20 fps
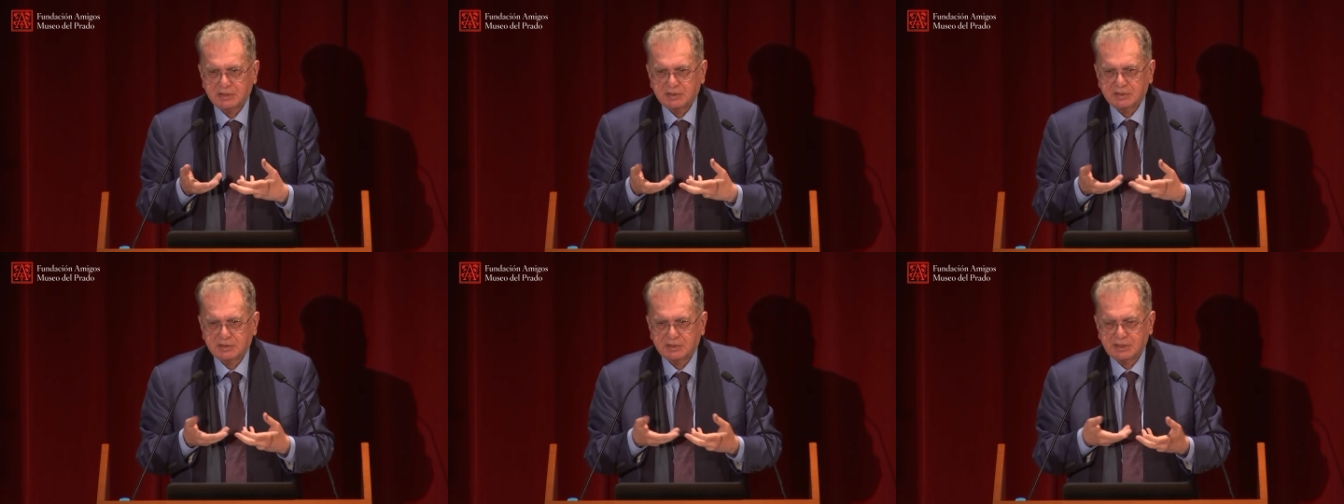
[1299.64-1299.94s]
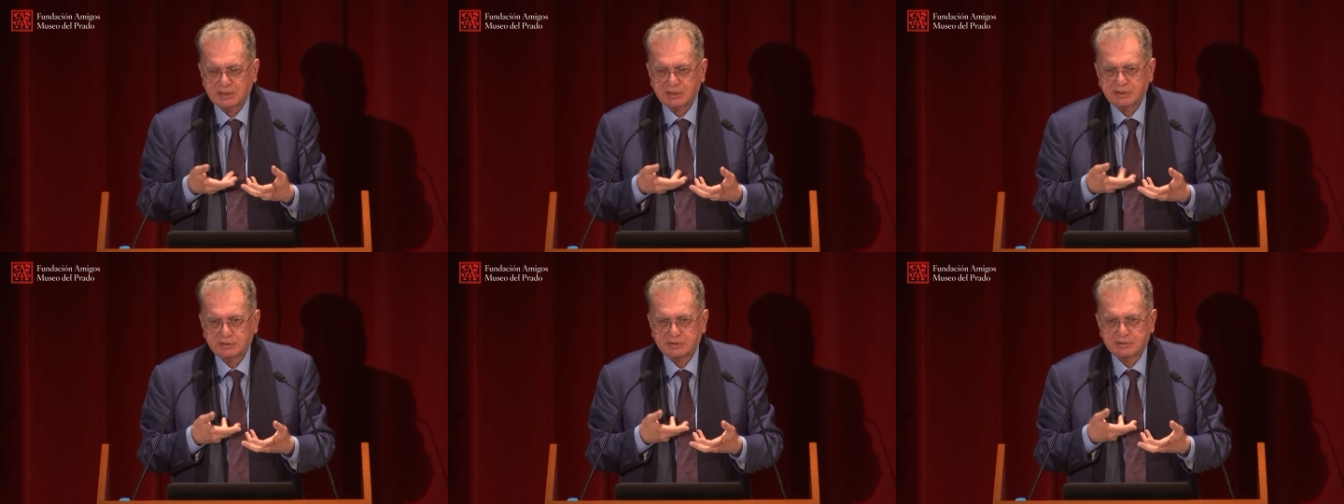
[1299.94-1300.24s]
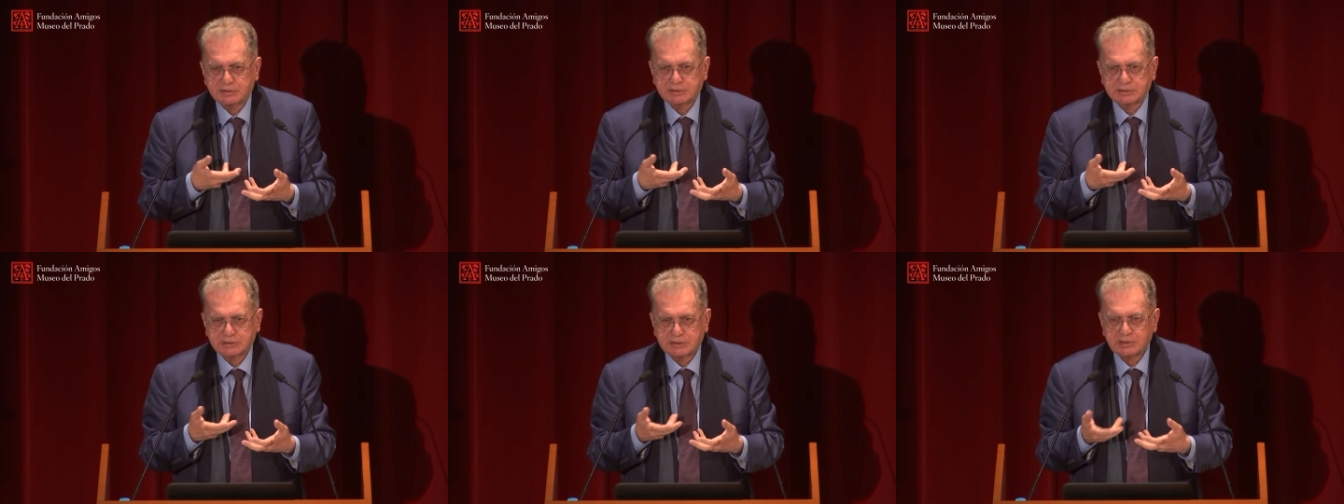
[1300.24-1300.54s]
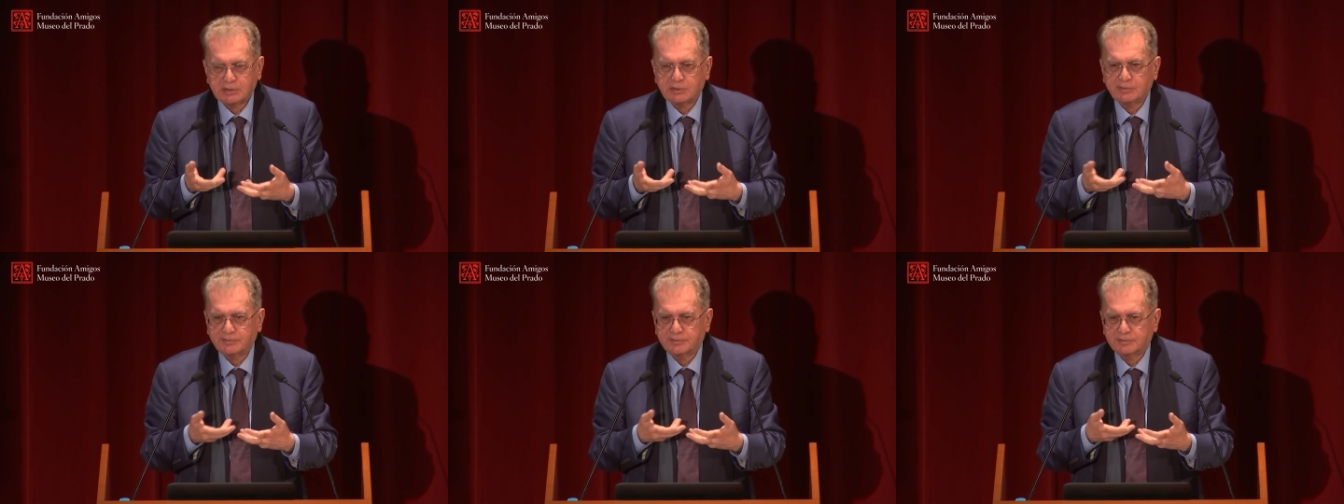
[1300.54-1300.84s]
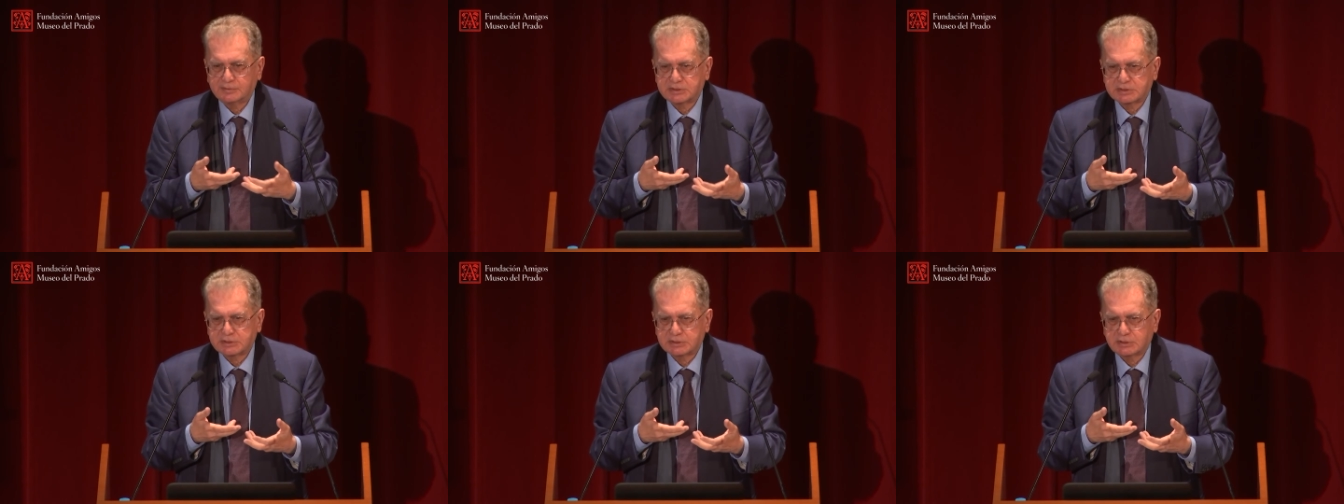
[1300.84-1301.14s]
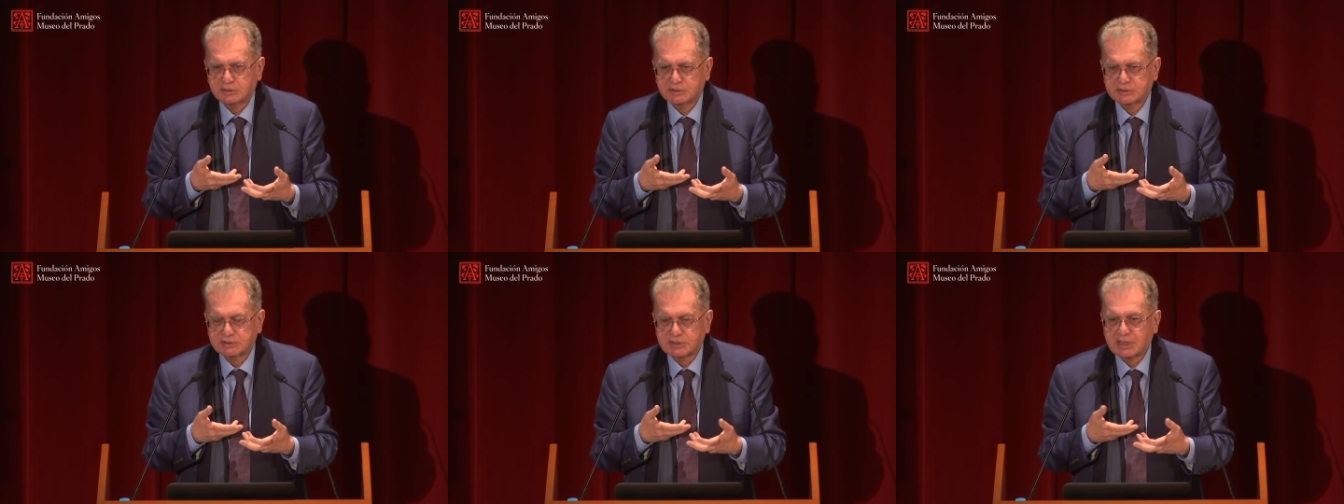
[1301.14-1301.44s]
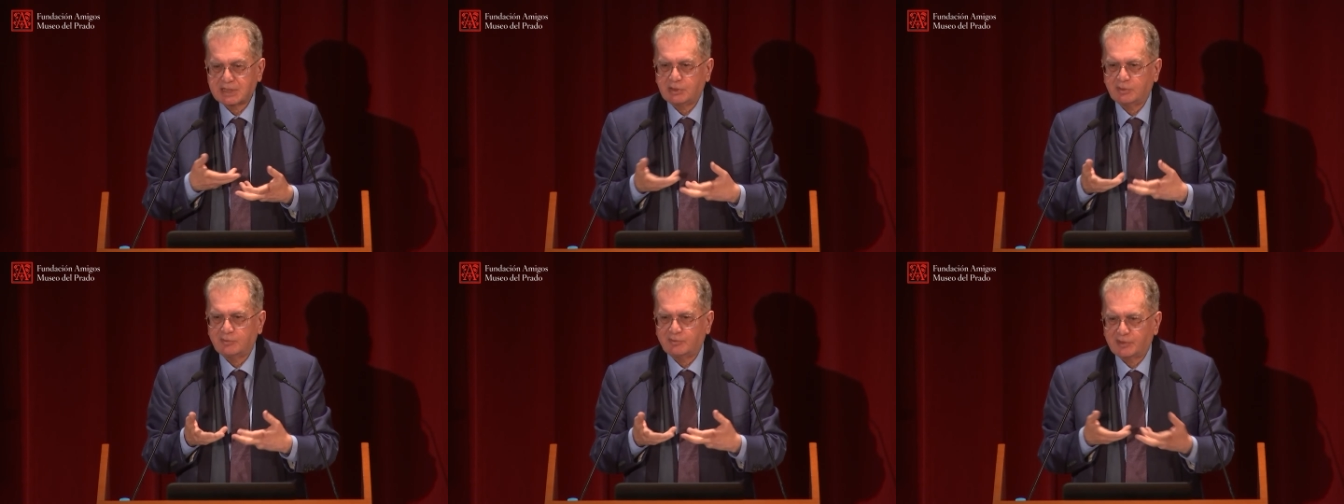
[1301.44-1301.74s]
The still of, uh,
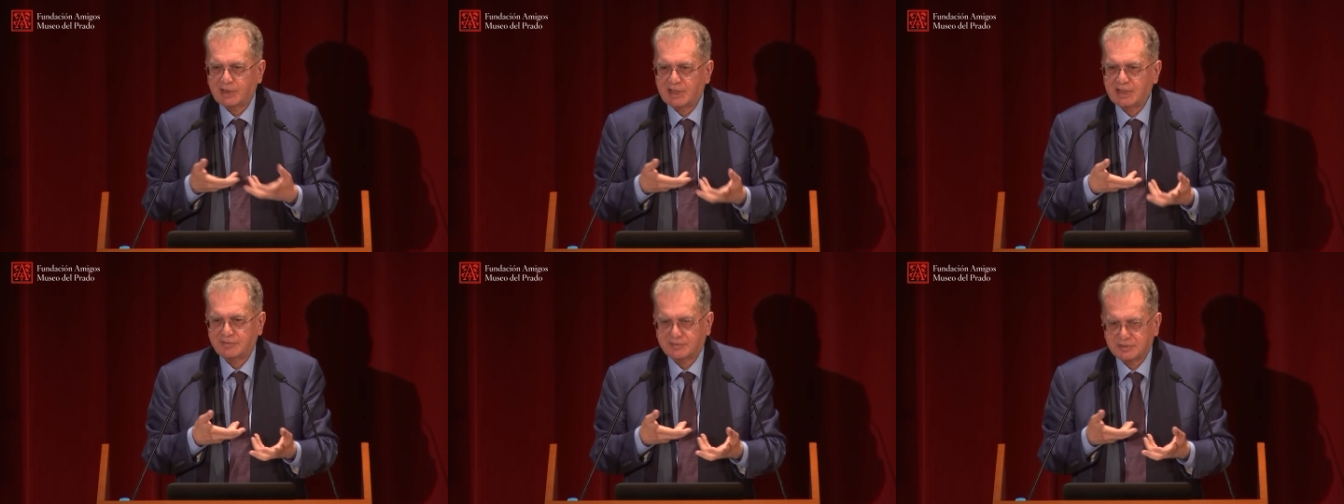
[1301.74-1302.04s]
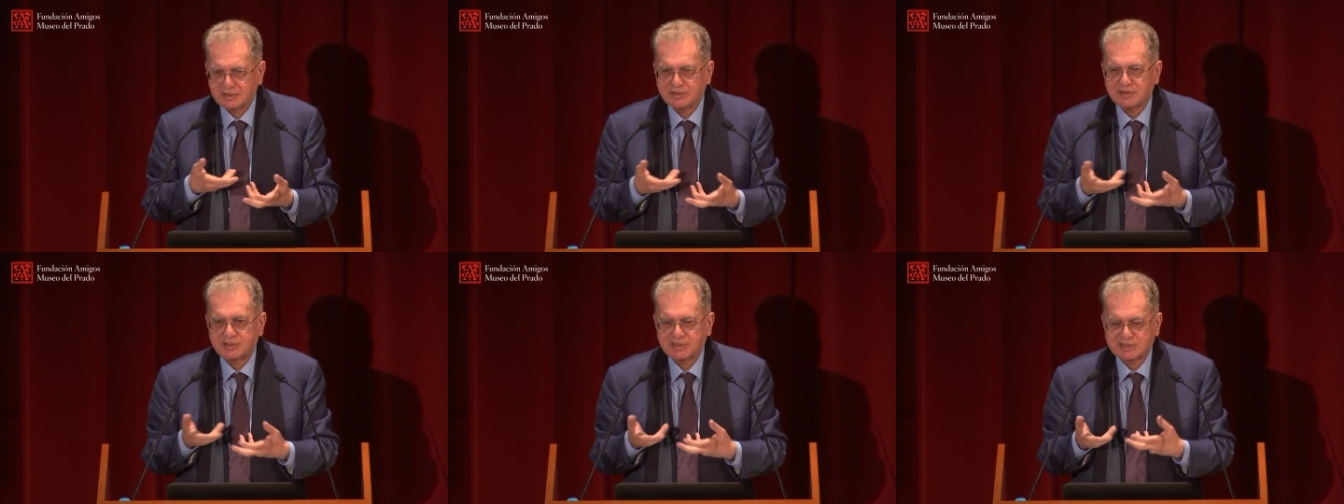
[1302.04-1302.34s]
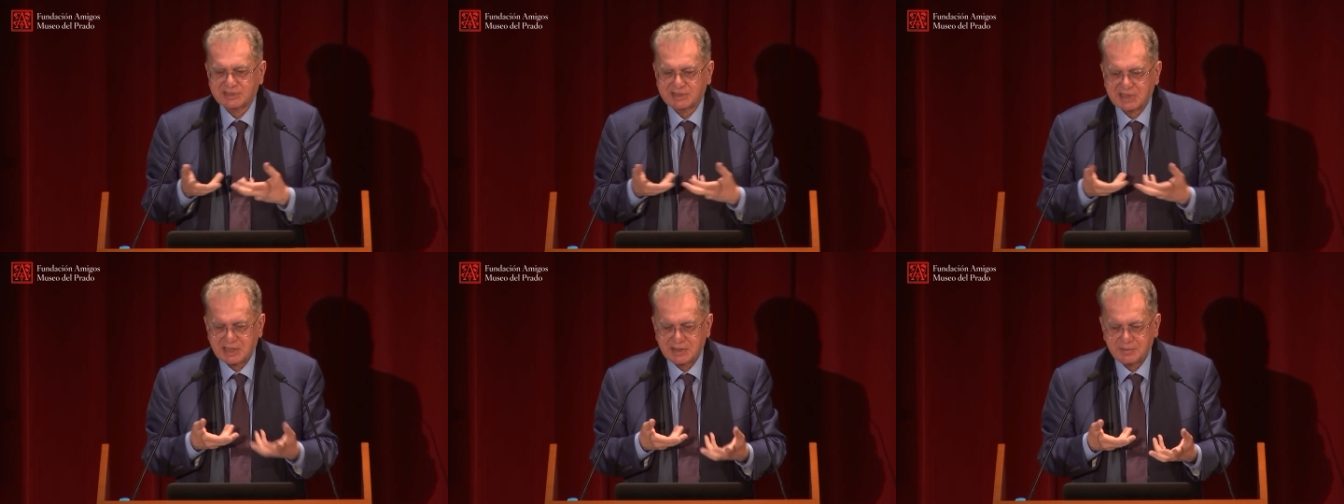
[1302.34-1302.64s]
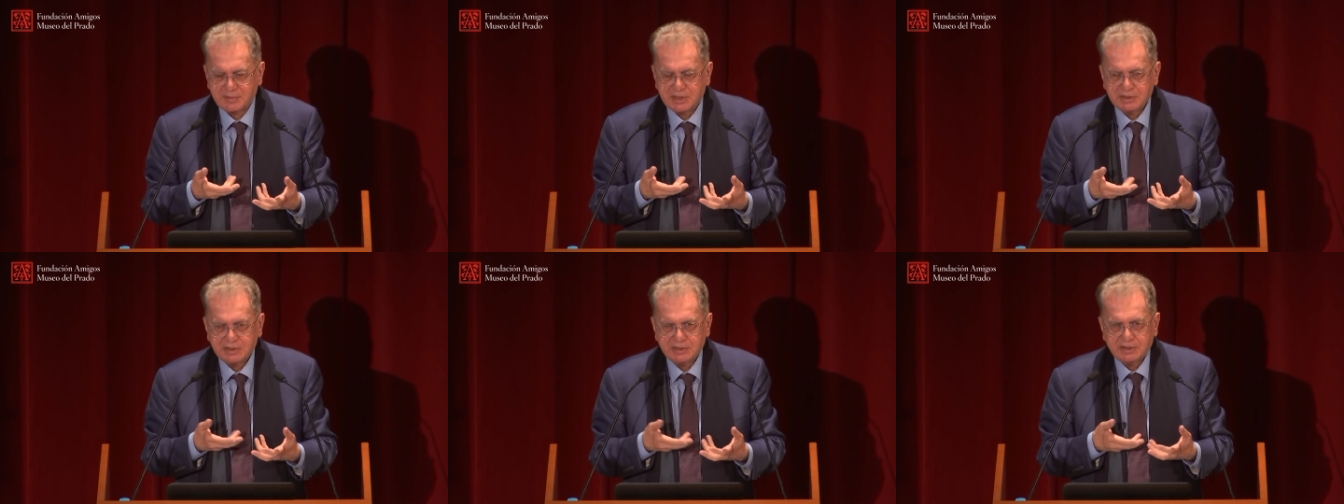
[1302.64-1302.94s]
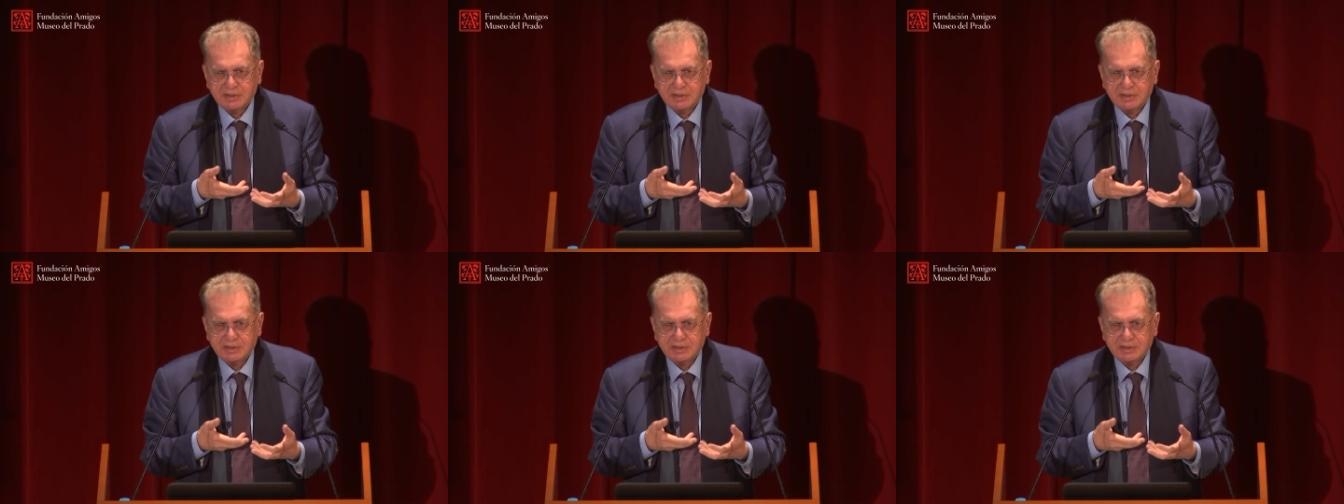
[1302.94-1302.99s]
style of life is the same,